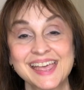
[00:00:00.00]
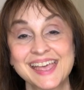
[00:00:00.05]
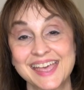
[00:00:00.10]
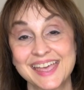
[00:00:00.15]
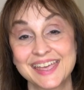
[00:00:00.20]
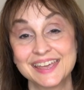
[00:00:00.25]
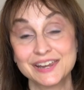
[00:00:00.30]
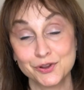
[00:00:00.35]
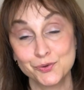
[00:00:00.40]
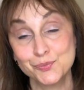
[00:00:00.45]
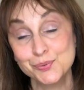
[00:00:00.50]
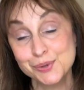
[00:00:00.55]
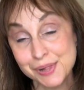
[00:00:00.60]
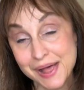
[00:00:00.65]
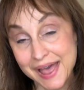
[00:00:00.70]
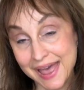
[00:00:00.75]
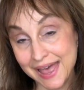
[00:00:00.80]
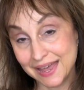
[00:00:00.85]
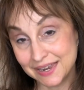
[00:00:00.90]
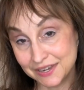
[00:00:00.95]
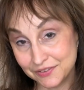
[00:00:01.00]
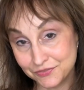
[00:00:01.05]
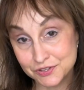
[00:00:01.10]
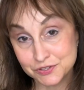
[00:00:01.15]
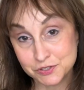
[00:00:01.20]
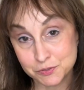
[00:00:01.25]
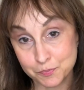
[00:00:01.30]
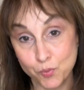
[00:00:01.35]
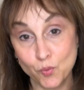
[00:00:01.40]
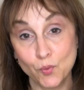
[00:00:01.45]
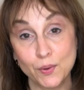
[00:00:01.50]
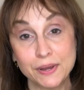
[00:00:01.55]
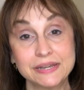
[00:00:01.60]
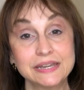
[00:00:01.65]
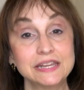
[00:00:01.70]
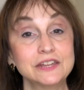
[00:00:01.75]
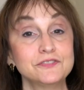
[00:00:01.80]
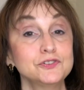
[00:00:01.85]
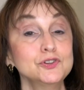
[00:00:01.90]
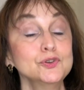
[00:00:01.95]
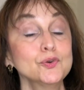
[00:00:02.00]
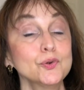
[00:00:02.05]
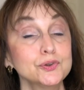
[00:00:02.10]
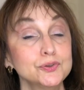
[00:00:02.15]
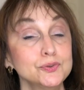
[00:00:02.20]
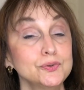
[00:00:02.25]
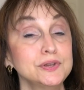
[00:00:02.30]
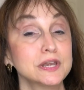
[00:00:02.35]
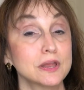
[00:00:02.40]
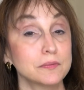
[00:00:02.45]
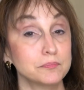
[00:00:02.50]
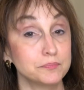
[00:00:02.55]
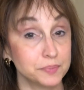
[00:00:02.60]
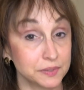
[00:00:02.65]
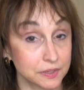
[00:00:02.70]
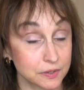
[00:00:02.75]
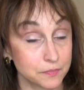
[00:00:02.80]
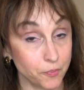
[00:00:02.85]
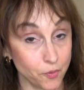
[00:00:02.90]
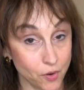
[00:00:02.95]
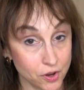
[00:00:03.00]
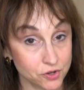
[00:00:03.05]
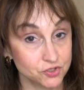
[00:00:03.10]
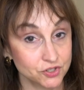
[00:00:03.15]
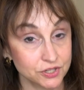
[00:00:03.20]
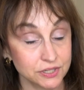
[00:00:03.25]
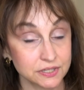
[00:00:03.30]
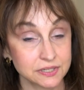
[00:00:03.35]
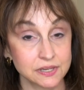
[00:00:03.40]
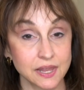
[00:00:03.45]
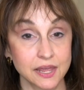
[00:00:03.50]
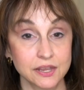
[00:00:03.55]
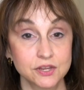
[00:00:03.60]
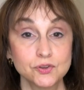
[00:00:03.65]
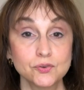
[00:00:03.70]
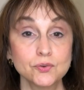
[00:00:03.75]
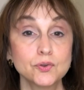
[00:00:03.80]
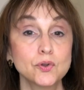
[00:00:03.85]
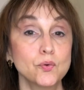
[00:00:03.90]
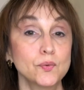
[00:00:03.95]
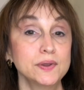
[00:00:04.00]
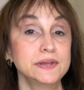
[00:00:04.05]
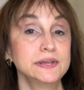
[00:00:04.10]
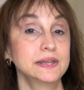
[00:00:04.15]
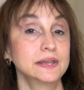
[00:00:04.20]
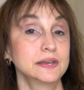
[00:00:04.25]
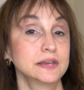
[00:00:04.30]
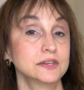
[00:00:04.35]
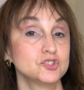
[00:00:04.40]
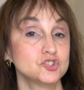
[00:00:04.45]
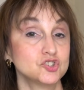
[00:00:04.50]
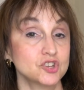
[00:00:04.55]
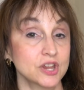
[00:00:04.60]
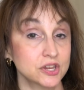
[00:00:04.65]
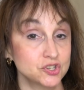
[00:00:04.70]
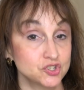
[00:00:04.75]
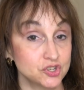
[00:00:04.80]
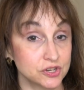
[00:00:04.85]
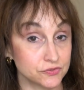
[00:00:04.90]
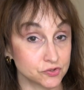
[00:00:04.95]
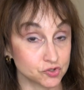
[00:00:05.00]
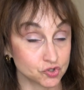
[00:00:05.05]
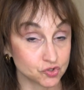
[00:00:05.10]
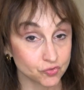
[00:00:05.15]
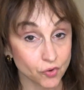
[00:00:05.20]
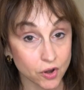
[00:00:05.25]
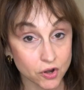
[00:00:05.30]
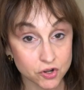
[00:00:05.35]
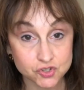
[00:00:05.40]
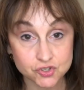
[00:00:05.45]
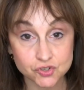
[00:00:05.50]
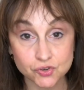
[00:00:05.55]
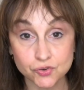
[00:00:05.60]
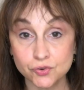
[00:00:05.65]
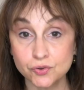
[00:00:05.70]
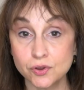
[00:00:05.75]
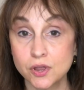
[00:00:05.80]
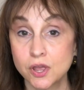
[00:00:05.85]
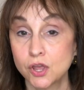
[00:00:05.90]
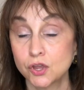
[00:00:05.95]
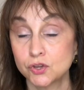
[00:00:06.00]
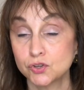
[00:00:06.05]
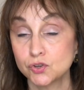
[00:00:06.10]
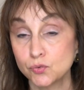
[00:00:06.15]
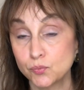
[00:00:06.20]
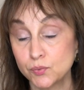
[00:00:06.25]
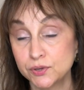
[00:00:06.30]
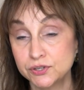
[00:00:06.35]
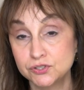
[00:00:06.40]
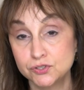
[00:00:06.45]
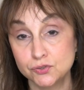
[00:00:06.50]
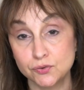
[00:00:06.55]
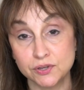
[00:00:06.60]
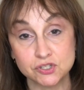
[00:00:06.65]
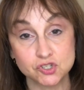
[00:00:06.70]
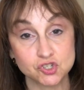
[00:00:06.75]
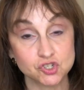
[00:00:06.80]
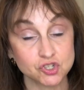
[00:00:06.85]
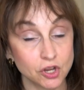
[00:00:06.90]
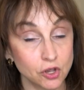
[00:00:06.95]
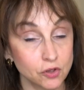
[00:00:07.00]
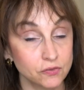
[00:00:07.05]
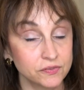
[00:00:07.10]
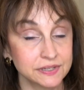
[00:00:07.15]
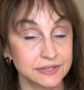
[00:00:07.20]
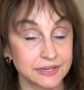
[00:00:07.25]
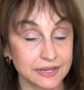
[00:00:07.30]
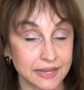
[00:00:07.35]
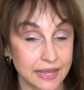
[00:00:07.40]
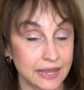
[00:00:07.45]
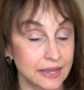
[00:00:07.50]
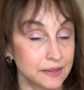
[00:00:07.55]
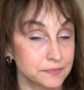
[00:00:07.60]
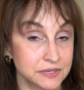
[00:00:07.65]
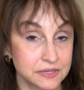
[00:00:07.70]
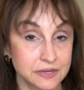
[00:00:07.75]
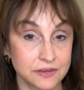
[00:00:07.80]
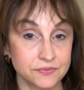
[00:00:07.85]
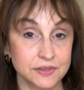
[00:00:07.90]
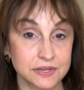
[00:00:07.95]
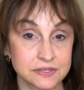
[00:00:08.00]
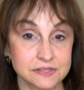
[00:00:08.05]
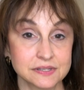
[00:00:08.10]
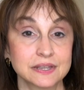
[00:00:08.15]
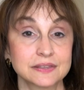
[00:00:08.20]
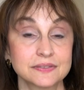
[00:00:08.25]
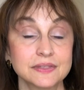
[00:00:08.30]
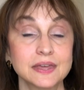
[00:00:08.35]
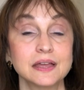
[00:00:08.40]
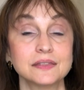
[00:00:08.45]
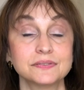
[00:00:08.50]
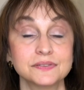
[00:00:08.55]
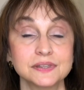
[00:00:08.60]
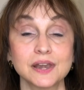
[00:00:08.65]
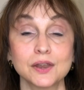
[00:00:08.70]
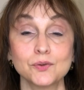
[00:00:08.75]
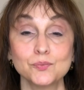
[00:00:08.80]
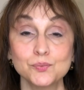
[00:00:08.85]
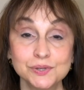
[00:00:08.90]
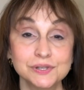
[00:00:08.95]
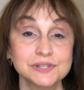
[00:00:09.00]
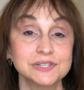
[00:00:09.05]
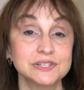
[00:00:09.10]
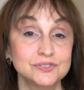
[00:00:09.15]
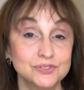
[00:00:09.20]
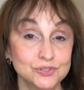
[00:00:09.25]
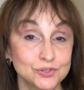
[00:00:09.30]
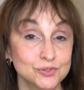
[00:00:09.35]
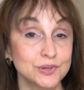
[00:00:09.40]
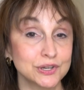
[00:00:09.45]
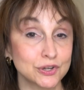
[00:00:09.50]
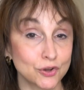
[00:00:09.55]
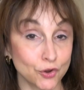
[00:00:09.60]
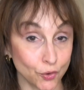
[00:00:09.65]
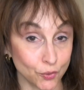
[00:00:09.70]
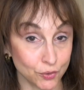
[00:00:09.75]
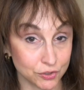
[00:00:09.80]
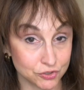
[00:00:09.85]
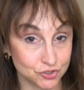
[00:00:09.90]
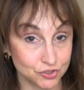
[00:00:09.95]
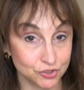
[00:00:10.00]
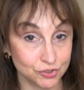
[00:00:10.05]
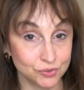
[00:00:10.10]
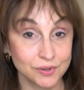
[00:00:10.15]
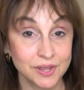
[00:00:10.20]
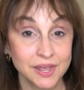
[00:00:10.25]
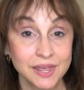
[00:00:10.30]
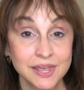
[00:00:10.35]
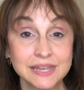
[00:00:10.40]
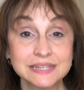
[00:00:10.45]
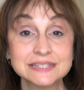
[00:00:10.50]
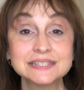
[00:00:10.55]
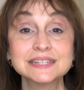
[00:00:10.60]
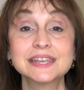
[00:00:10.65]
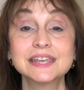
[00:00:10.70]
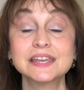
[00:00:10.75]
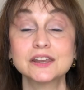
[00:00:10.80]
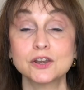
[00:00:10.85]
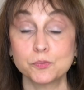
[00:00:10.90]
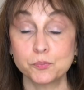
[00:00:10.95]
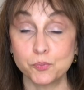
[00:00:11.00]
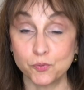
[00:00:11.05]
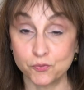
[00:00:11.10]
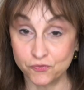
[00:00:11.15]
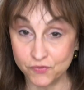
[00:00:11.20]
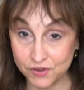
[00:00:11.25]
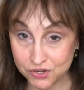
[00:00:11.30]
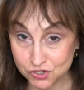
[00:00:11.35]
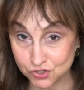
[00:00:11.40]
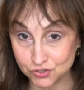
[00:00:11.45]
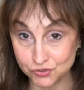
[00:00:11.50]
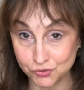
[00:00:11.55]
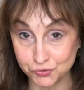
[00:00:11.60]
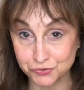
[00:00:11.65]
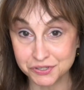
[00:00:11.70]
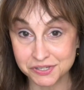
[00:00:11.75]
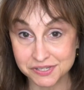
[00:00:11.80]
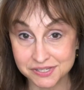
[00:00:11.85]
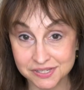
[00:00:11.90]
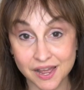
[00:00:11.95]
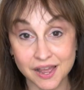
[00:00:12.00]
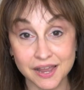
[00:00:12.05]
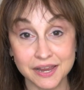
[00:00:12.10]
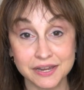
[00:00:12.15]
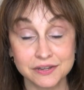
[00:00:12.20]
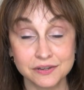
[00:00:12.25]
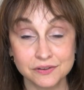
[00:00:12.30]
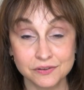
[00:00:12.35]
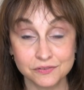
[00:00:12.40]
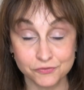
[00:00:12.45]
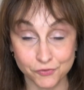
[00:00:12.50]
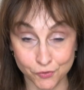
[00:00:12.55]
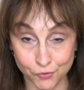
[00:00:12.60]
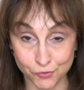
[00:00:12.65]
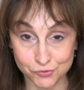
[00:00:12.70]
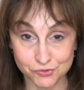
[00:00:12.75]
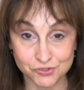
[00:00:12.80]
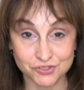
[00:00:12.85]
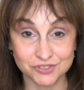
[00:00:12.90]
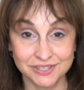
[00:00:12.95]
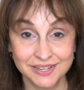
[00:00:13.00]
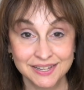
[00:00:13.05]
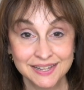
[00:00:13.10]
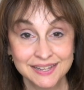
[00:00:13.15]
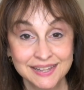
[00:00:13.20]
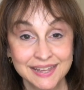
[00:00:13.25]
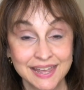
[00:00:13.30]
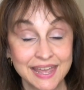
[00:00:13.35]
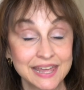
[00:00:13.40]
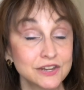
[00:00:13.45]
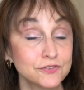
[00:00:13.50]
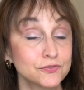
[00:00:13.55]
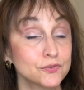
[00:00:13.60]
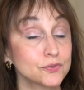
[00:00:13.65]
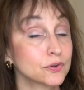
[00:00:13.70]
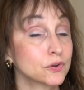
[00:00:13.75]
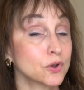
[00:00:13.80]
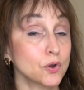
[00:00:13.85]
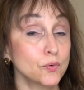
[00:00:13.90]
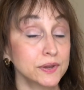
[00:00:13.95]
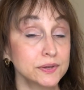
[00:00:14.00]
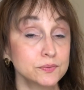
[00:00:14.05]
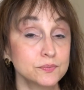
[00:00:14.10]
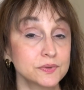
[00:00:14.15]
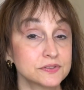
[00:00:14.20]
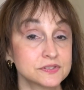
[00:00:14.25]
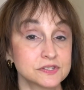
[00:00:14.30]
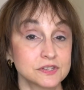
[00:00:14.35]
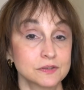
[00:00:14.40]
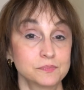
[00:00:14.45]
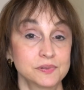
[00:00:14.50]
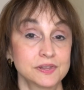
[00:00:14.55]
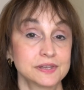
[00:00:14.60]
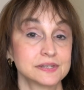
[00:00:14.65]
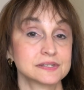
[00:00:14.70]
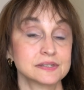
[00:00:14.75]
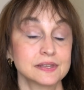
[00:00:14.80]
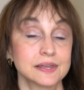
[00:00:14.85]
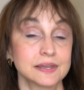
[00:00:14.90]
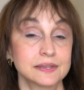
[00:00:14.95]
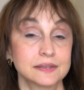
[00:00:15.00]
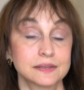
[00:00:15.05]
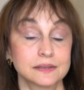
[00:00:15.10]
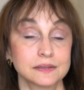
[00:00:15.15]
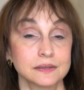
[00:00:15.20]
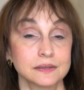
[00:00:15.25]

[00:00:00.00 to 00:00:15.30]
And I will add at this point, if you are doing a big project, like you're going in and changing the structure, you're redoing shelving and cabinet and things like that, then I really do encourage you to get a professional design first. And if you're going with someplace like